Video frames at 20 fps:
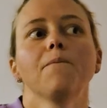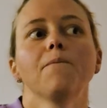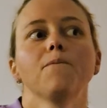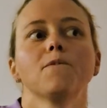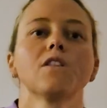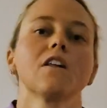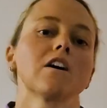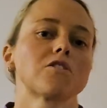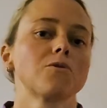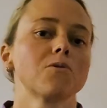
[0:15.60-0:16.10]

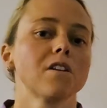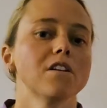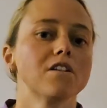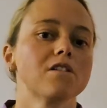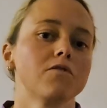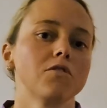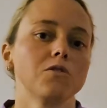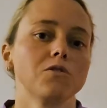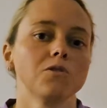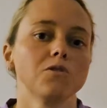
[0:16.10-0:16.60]
with actual
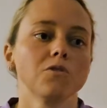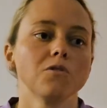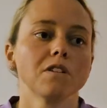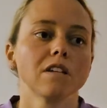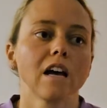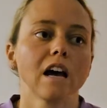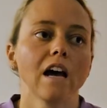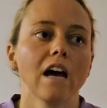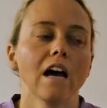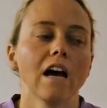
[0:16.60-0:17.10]
intervals
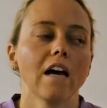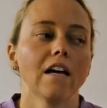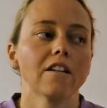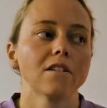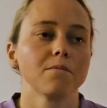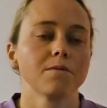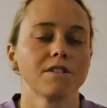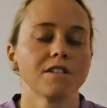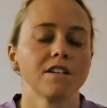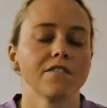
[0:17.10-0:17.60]
and
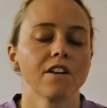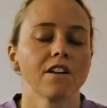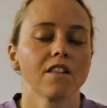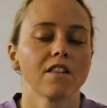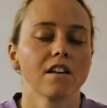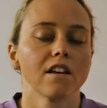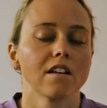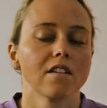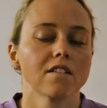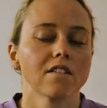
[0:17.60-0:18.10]
specific
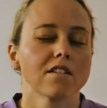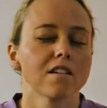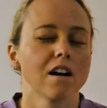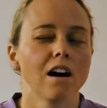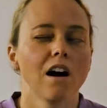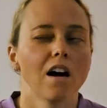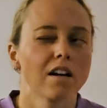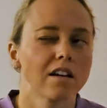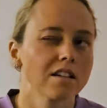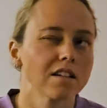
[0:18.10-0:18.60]
things,
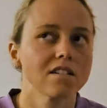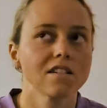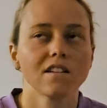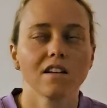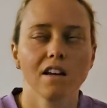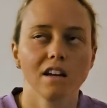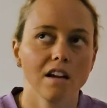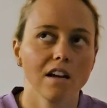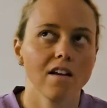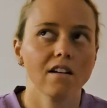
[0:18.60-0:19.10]
targets to
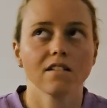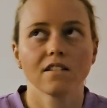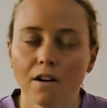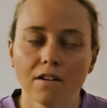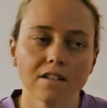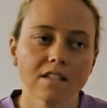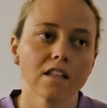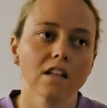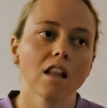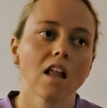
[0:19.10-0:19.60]
hit,
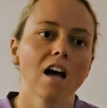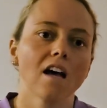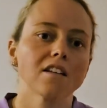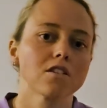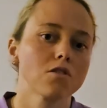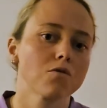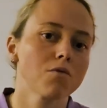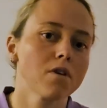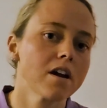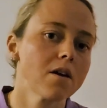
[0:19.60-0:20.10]
whereas the last
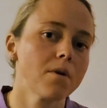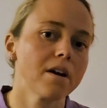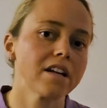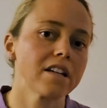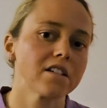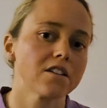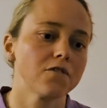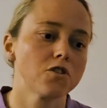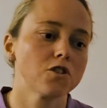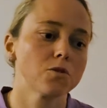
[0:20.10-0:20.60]
3
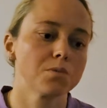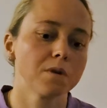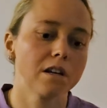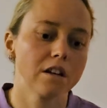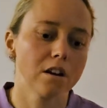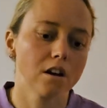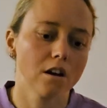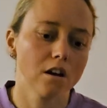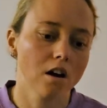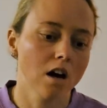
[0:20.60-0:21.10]
weeks have just
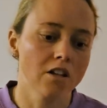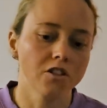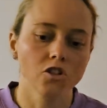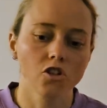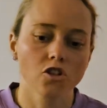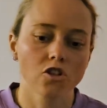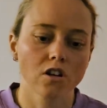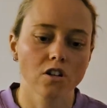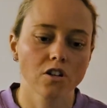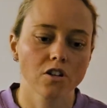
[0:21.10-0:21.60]
been
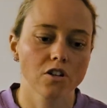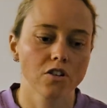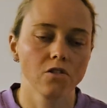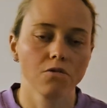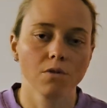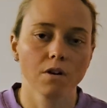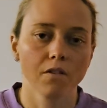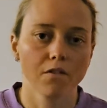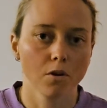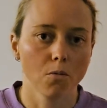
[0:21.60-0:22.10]
unstructured, do
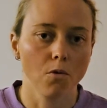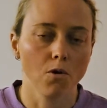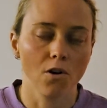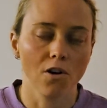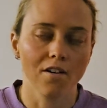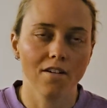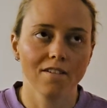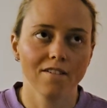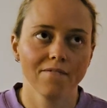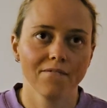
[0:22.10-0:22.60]
whatever you
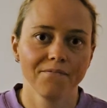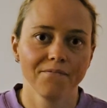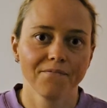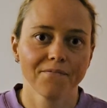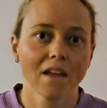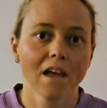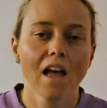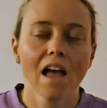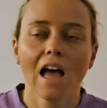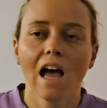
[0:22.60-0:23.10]
want.
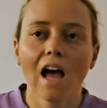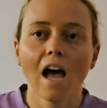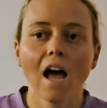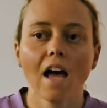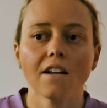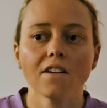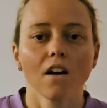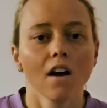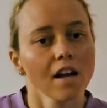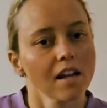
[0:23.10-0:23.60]

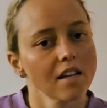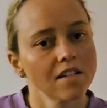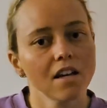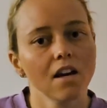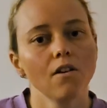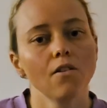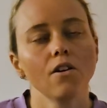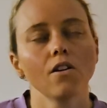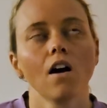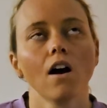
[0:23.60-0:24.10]
And I can
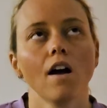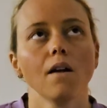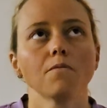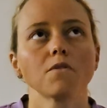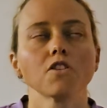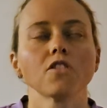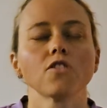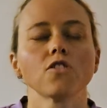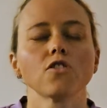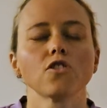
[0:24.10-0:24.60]
tell you, I am
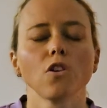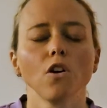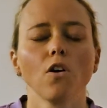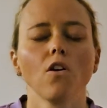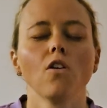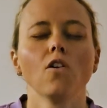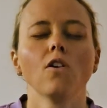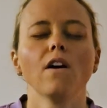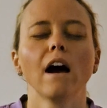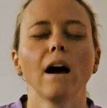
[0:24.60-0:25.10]
just
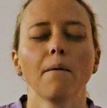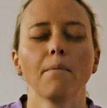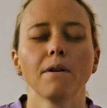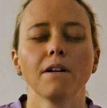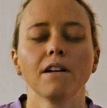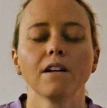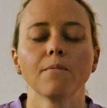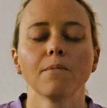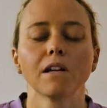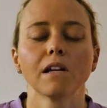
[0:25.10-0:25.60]
so happy
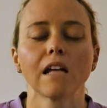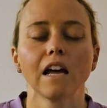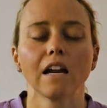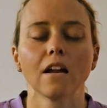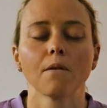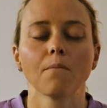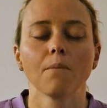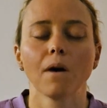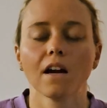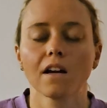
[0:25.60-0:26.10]
to be
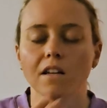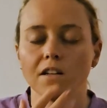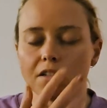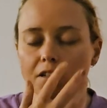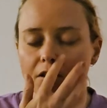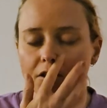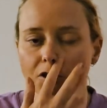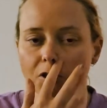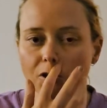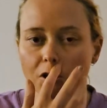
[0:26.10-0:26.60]
getting back into
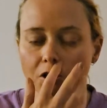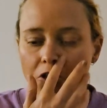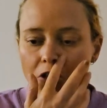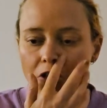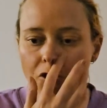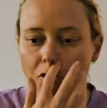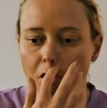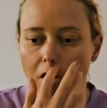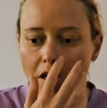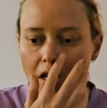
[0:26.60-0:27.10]
the structured
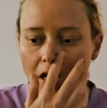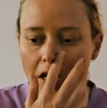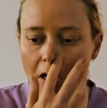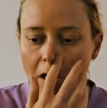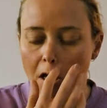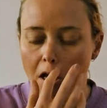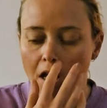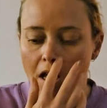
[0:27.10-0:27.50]
training.